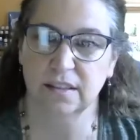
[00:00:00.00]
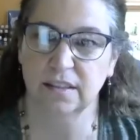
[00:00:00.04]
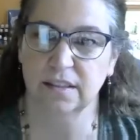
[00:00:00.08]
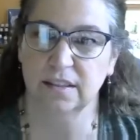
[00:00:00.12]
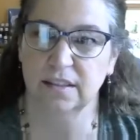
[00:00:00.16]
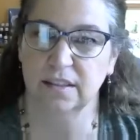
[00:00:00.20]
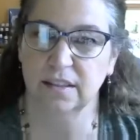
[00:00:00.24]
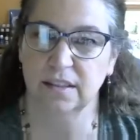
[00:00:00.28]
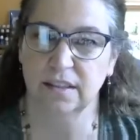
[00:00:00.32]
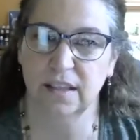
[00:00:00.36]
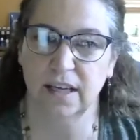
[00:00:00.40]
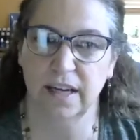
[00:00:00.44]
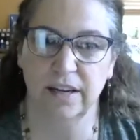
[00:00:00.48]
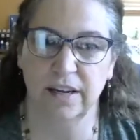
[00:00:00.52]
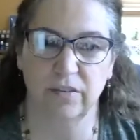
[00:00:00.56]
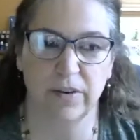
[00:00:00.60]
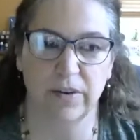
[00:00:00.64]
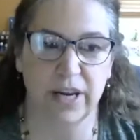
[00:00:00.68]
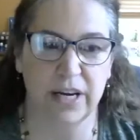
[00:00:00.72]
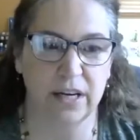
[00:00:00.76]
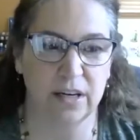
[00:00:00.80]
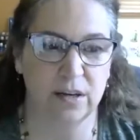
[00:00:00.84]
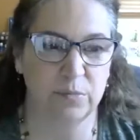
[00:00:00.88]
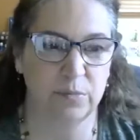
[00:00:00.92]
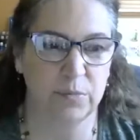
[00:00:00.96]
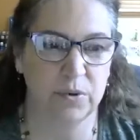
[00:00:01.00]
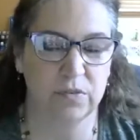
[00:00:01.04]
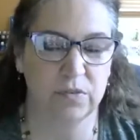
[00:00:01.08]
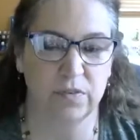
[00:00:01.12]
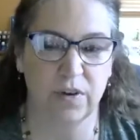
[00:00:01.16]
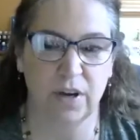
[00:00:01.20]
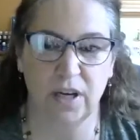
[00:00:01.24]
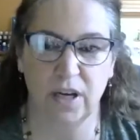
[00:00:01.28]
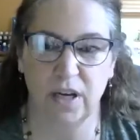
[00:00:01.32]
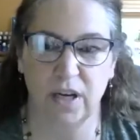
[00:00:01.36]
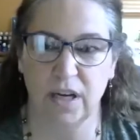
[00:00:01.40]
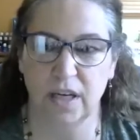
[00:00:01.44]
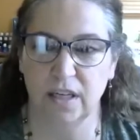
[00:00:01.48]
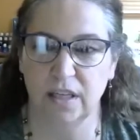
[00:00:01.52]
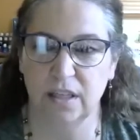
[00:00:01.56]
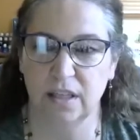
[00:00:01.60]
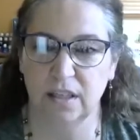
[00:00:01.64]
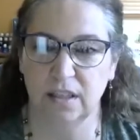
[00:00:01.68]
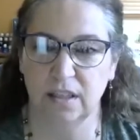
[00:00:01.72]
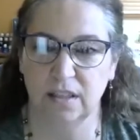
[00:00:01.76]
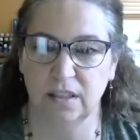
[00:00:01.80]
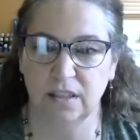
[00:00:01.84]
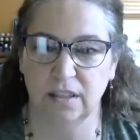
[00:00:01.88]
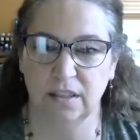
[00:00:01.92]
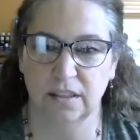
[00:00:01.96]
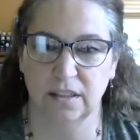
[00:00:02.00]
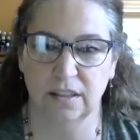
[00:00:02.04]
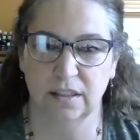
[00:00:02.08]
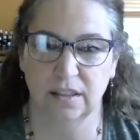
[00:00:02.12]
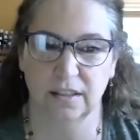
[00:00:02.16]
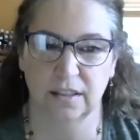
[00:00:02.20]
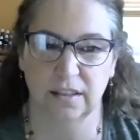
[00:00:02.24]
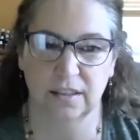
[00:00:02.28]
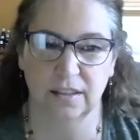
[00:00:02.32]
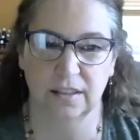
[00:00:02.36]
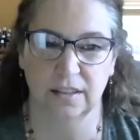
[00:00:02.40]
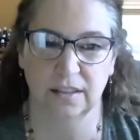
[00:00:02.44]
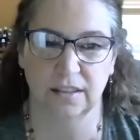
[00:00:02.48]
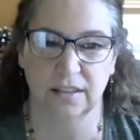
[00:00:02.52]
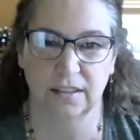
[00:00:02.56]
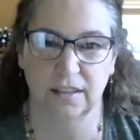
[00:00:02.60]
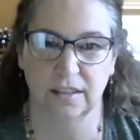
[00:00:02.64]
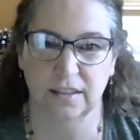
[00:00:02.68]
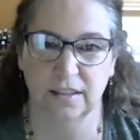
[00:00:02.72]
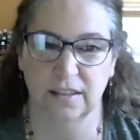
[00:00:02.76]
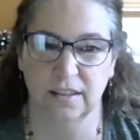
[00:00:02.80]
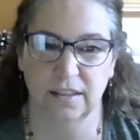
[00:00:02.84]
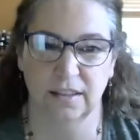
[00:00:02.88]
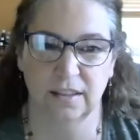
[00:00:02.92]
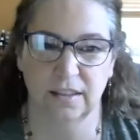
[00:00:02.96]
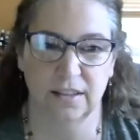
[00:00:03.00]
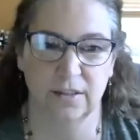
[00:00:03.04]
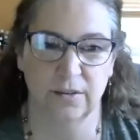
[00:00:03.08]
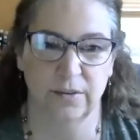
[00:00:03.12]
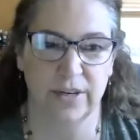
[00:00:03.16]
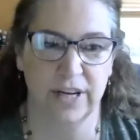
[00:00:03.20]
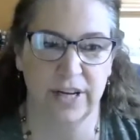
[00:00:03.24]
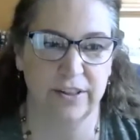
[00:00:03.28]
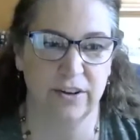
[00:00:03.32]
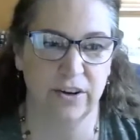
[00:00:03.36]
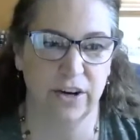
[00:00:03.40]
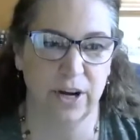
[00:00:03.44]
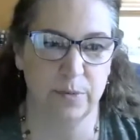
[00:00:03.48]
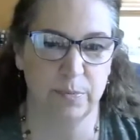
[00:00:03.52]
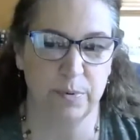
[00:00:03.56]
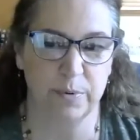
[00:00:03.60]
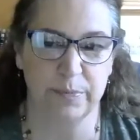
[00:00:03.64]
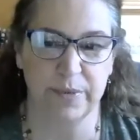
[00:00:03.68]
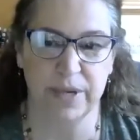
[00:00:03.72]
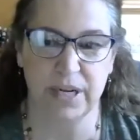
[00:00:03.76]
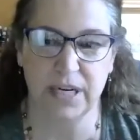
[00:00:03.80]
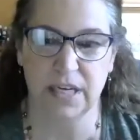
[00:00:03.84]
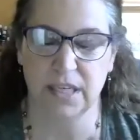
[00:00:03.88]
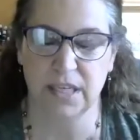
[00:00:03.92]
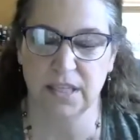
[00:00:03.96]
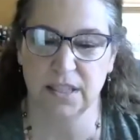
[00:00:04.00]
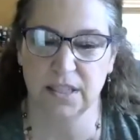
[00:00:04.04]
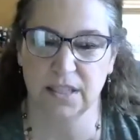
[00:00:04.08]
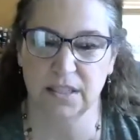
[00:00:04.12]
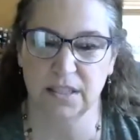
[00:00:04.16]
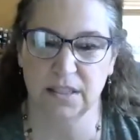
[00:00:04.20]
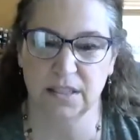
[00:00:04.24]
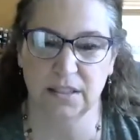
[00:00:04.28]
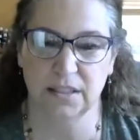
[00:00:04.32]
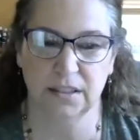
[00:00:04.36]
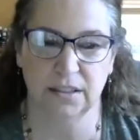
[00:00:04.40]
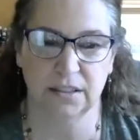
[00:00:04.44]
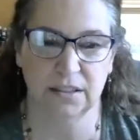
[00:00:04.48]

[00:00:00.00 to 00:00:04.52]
kind of ready to move on? Another couple minutes?